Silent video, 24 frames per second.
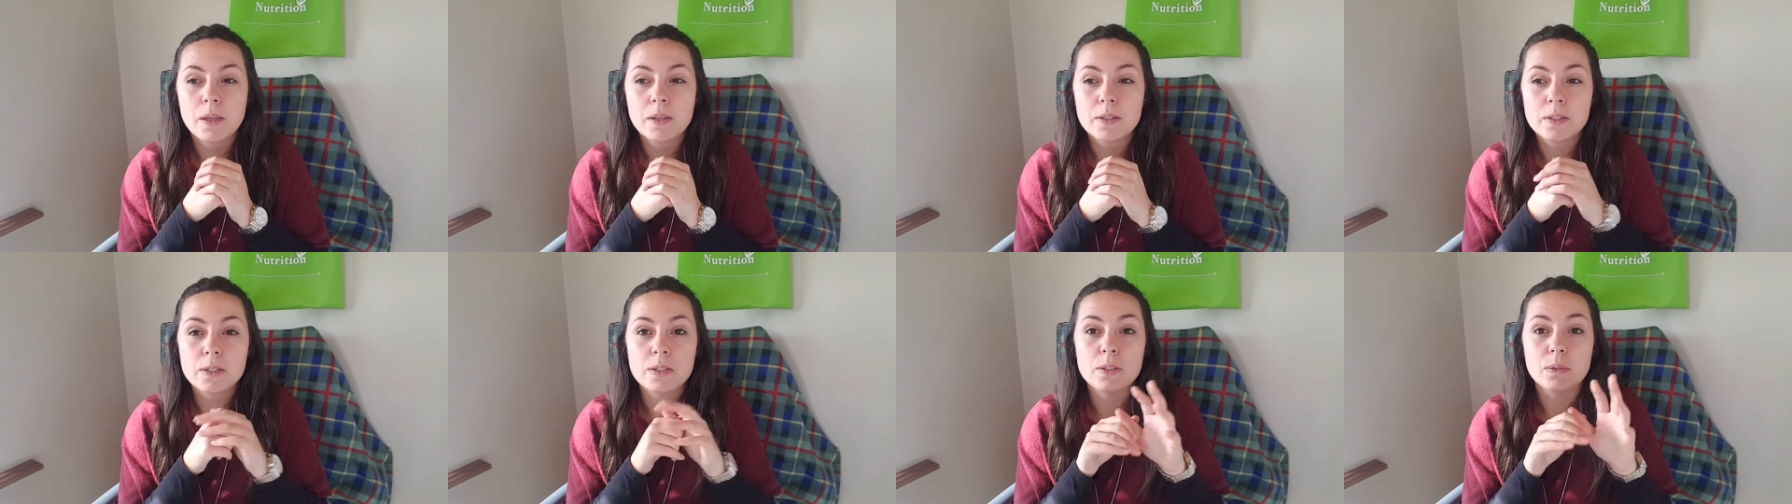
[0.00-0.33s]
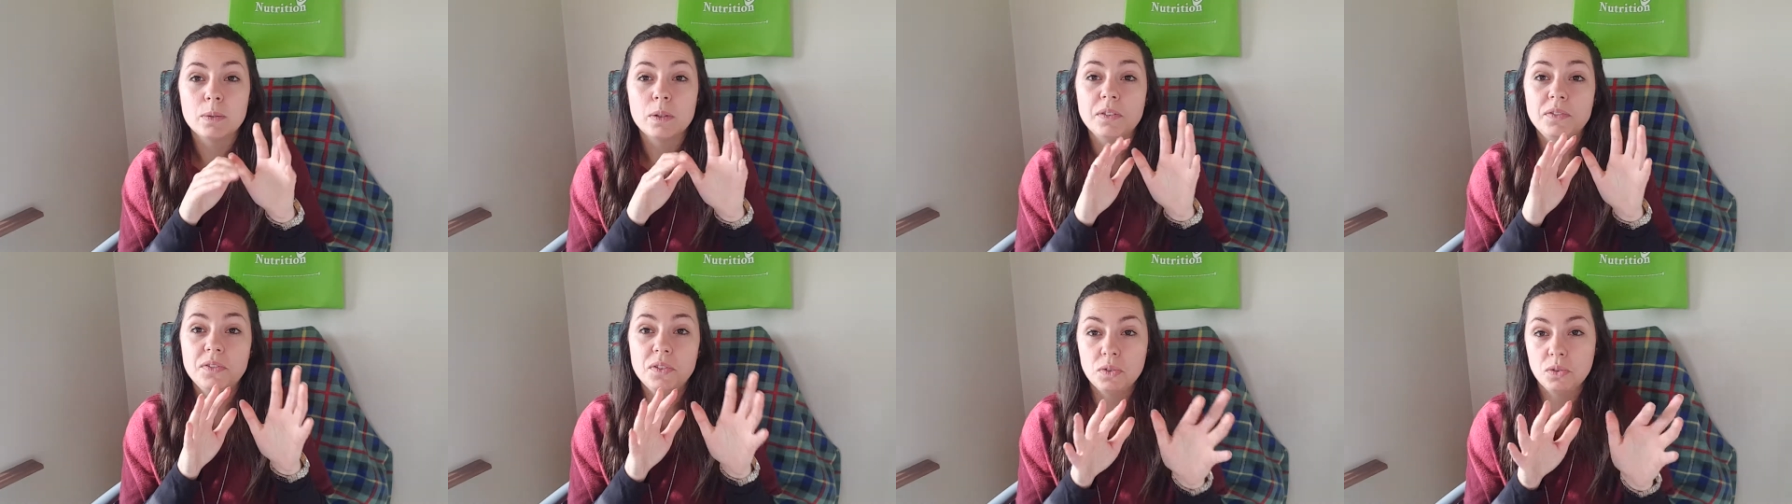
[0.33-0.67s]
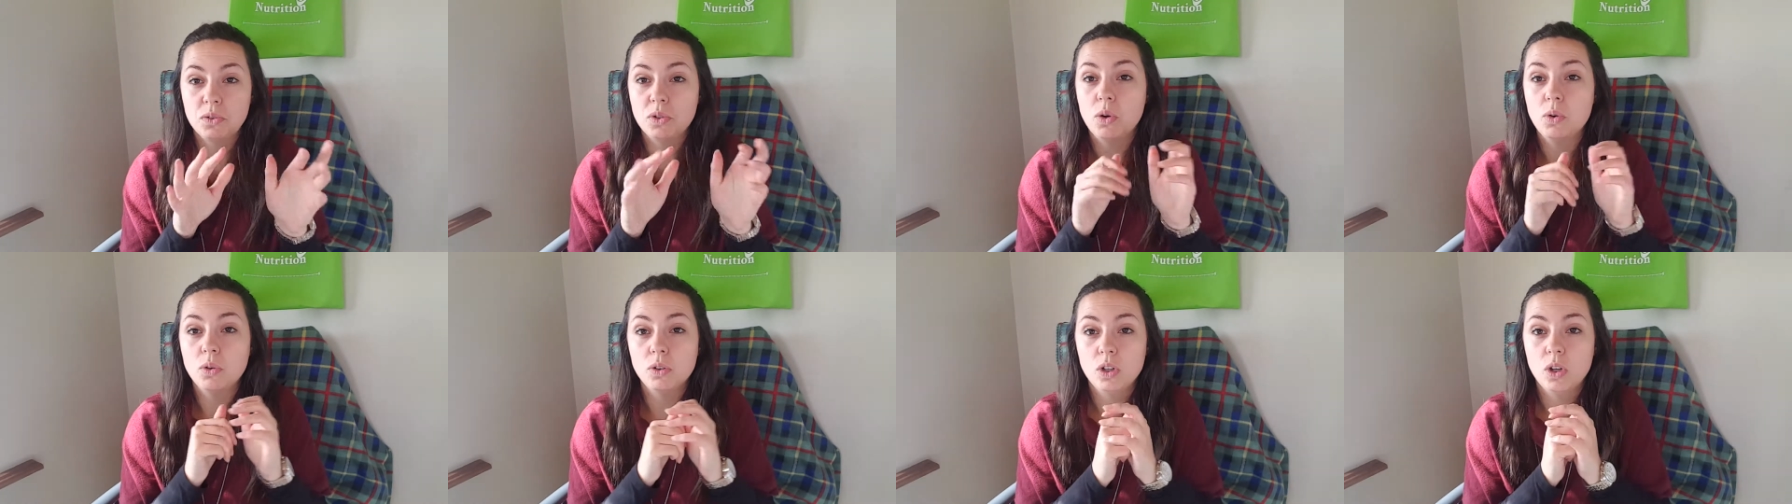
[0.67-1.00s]
So if you
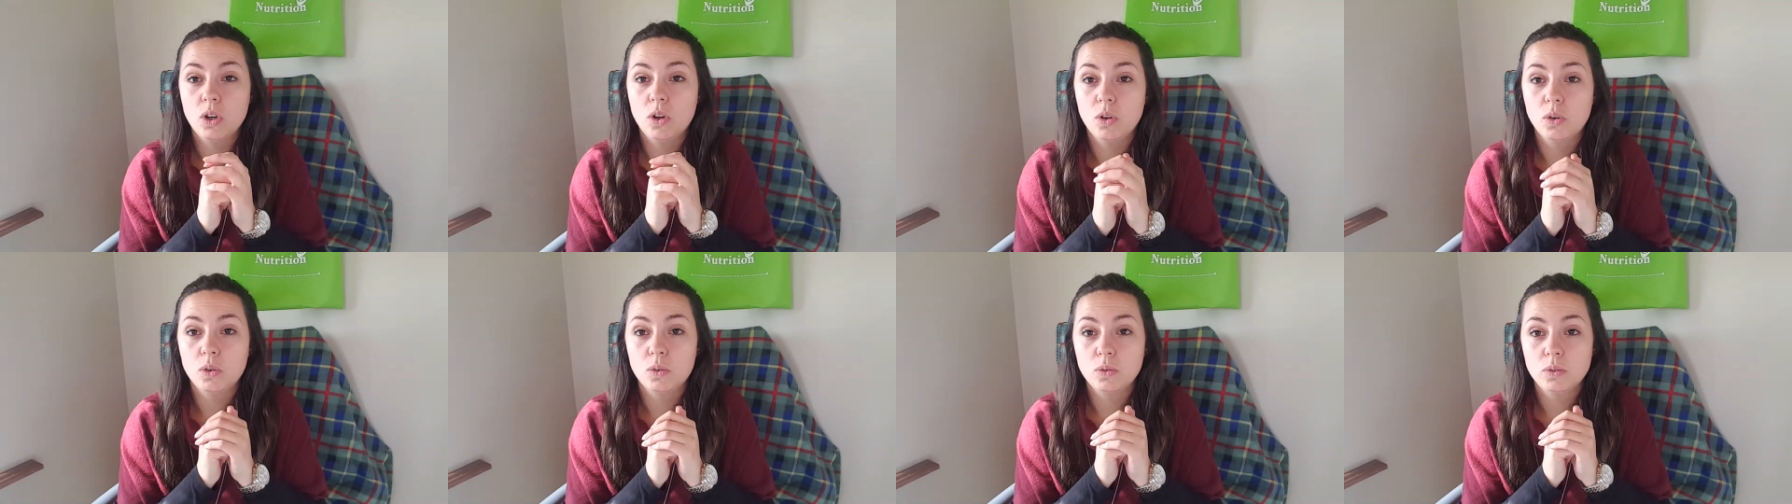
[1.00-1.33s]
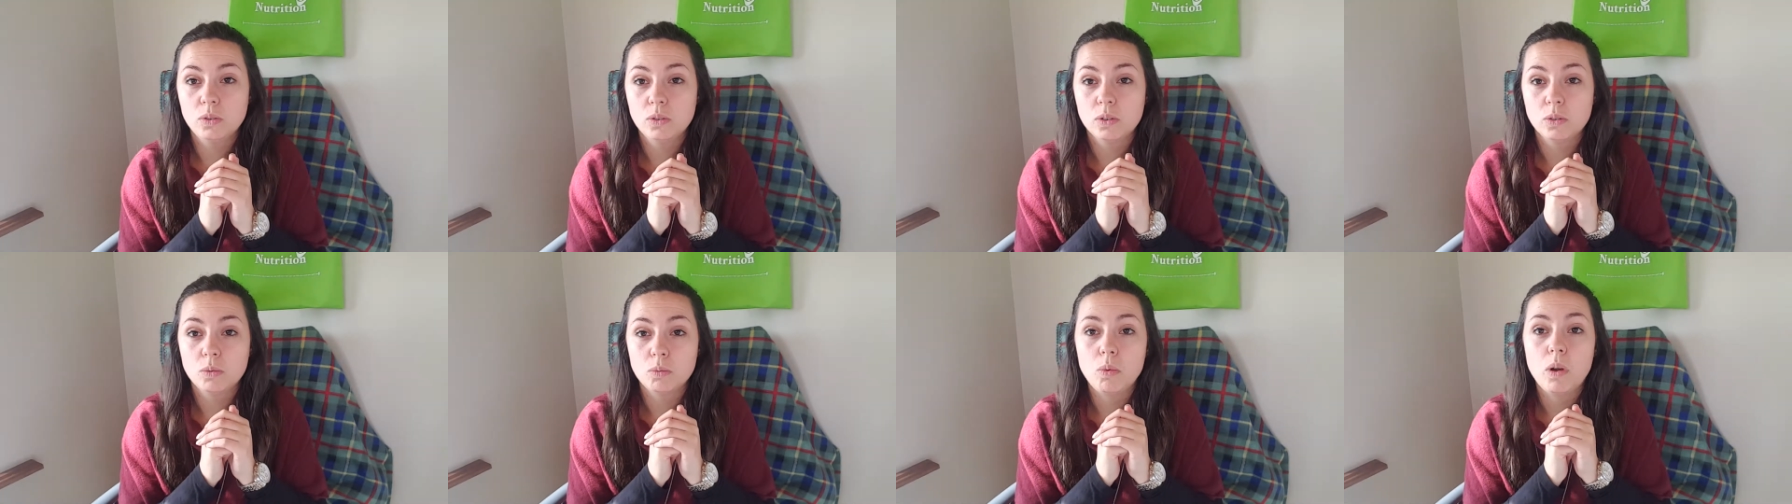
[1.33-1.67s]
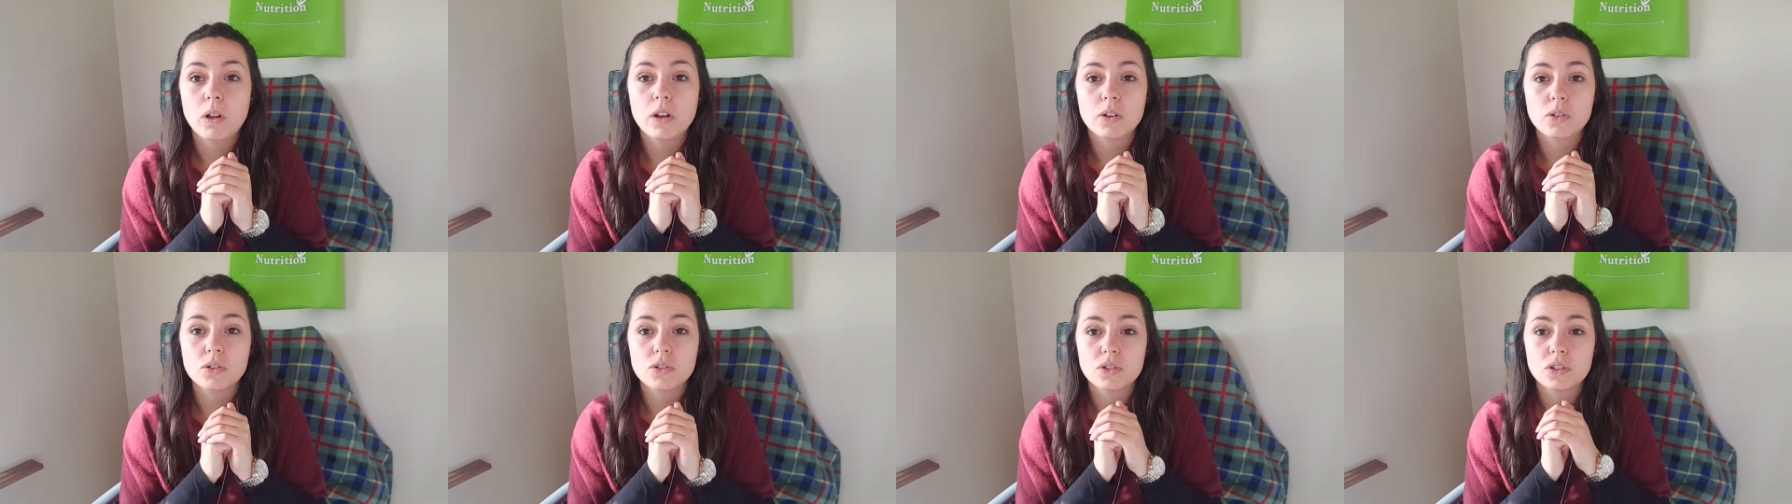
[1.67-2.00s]
don't know
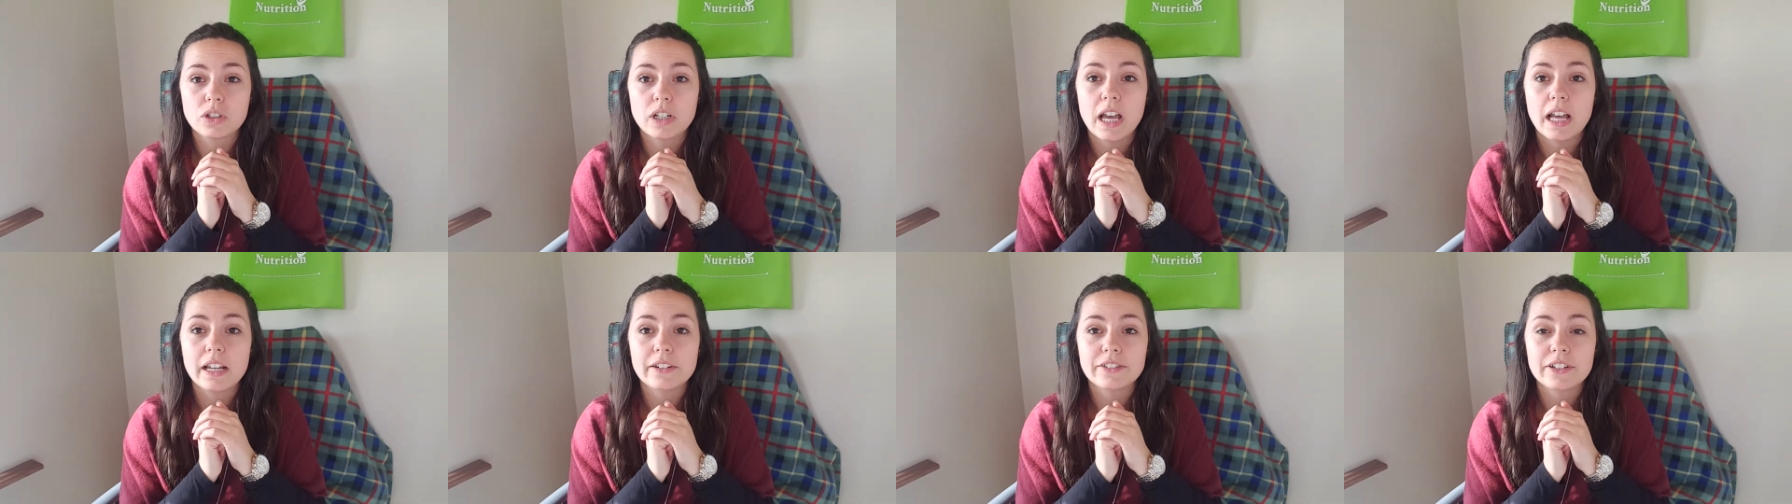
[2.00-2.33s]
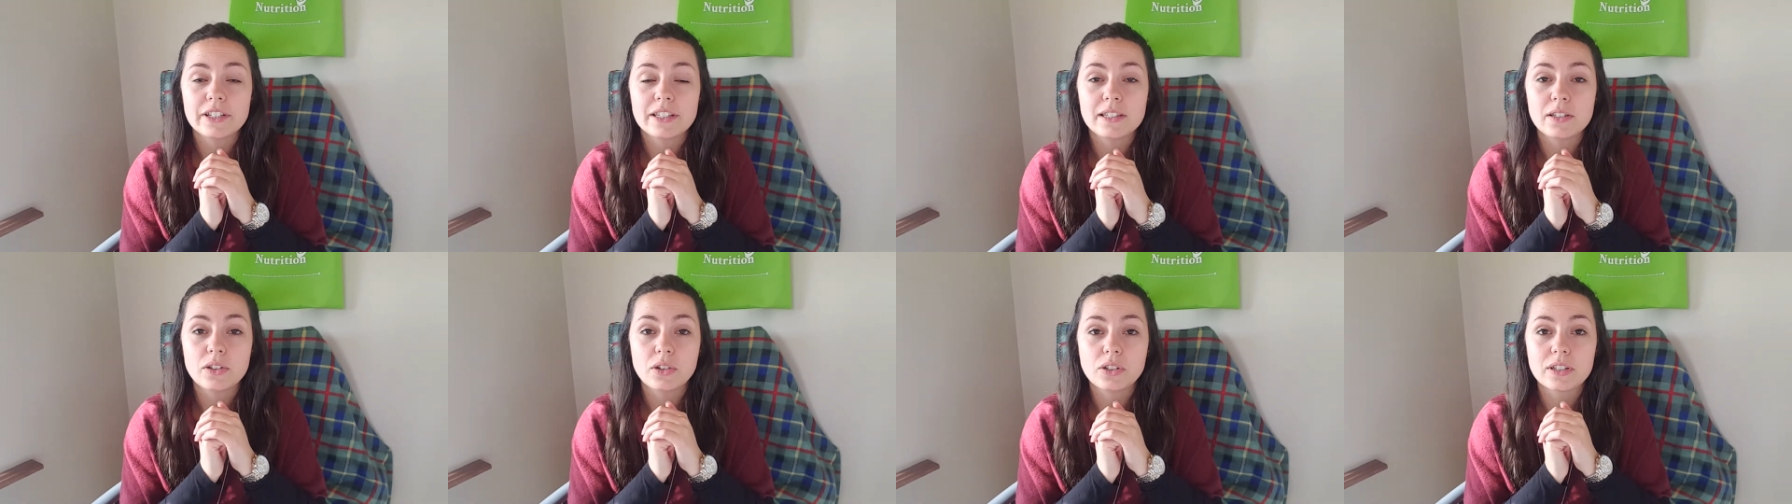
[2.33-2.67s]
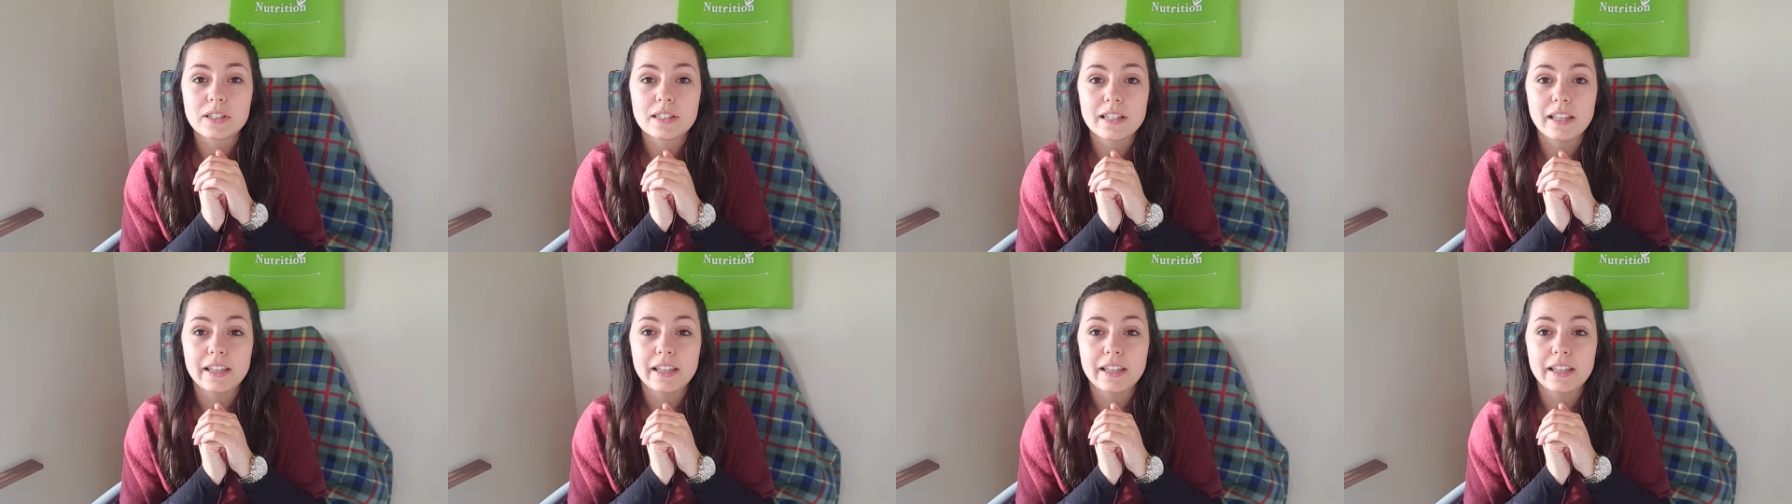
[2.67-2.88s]
what 100 calories looks